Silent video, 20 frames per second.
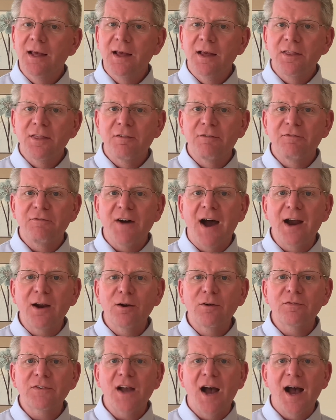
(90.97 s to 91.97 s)
The fire
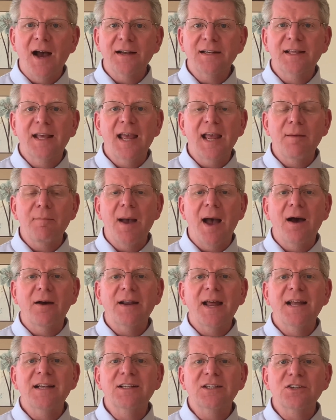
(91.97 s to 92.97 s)
of God came out
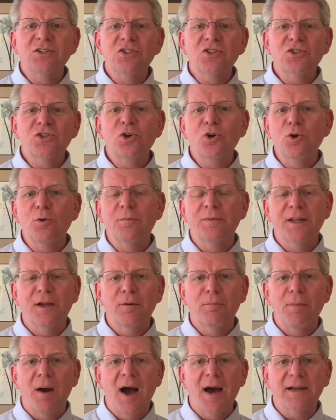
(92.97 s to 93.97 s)
and consumed their
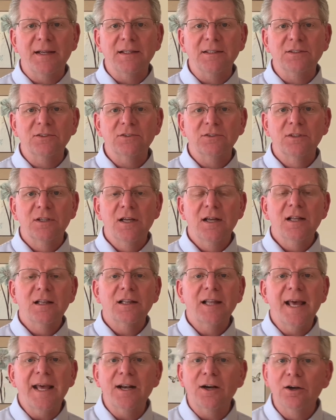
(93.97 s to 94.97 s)
bodies.
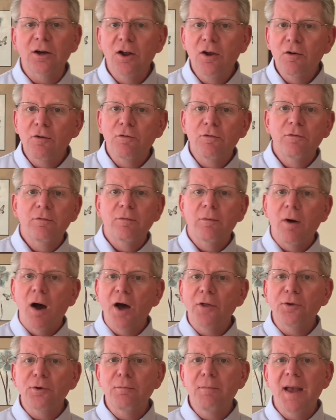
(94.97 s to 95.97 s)
Later,
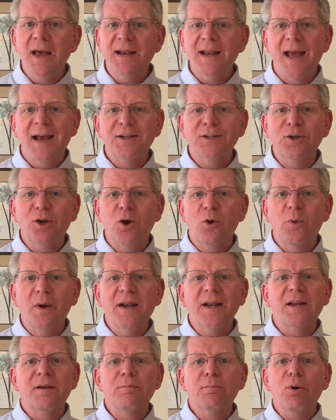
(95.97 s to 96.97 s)
other men had to go in
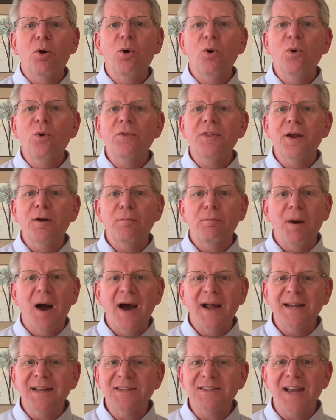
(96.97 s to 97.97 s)
and pull their
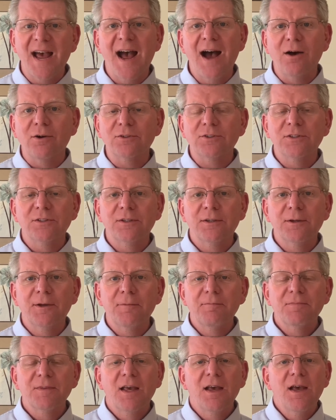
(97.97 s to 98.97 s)
bodies out.
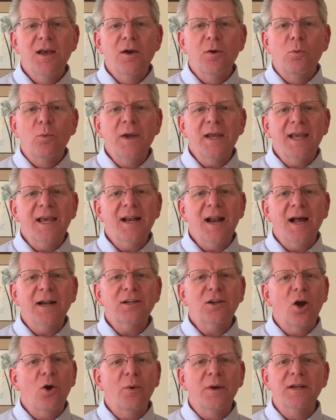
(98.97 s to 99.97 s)
We cannot
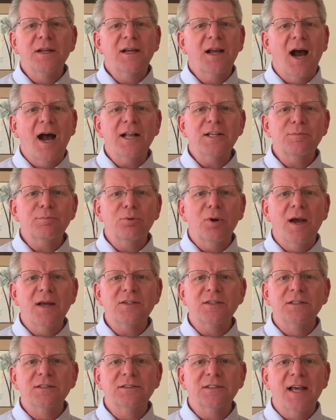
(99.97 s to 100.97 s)
go into God's
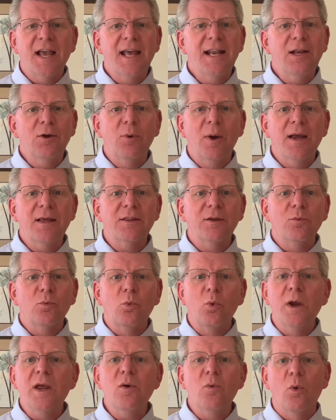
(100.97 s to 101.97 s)
presence any way that
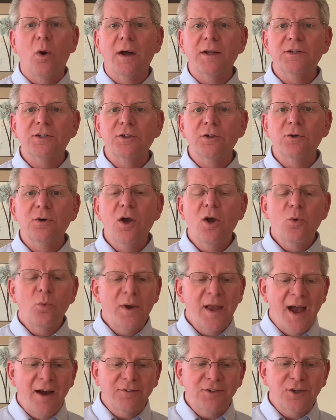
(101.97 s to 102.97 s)
we want to.
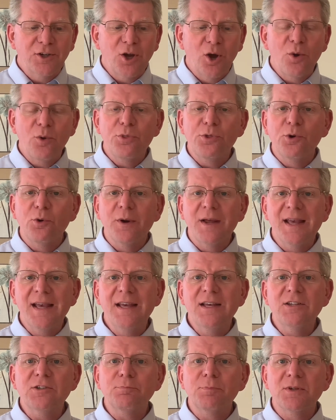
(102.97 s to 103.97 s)
We have to go through
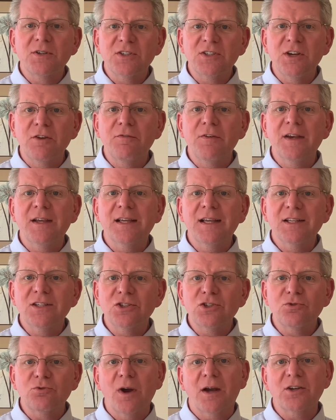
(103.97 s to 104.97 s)
His specific
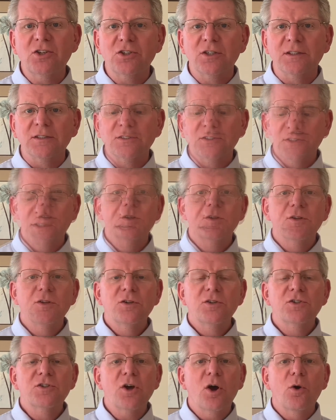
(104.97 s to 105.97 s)
instructions.
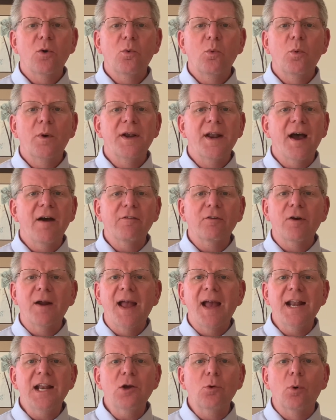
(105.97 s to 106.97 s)
So whenever
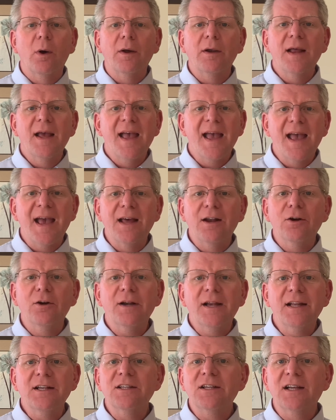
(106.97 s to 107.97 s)
anyone
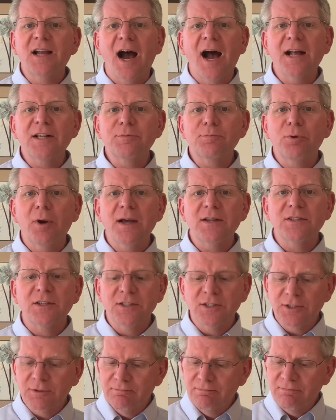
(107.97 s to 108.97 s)
entered into God's
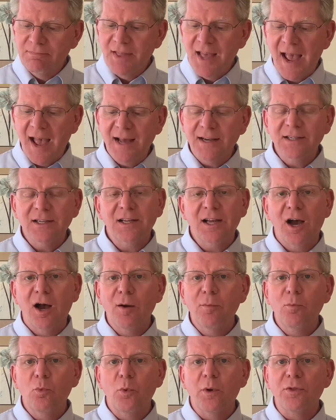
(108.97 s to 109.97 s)
presence, they had to
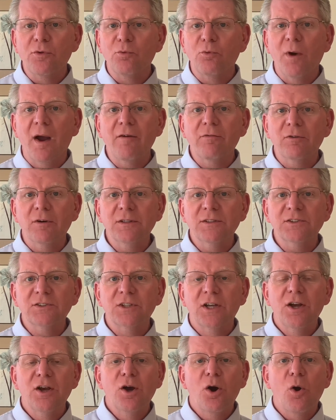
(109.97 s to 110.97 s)
come with reverence,
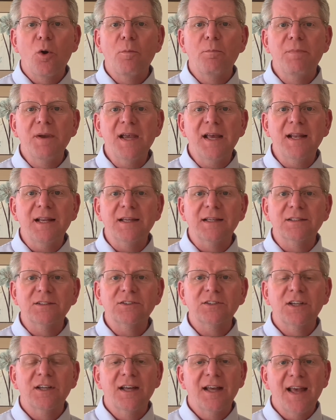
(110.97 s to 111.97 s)

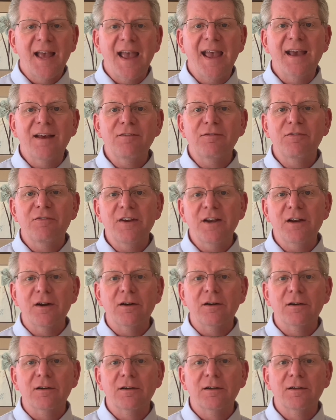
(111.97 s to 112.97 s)
obedience, and
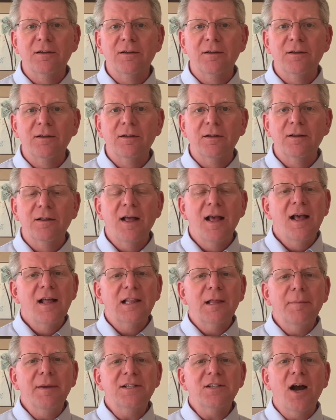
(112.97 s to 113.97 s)
fear.
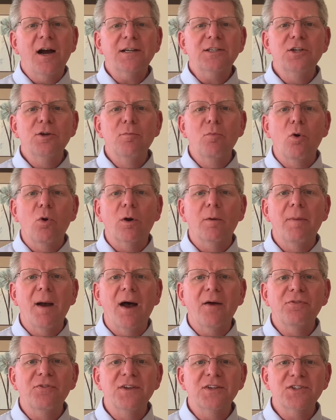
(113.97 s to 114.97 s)
Let me talk to you more
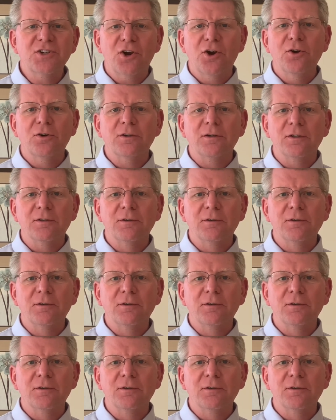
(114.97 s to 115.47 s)
about this curtain.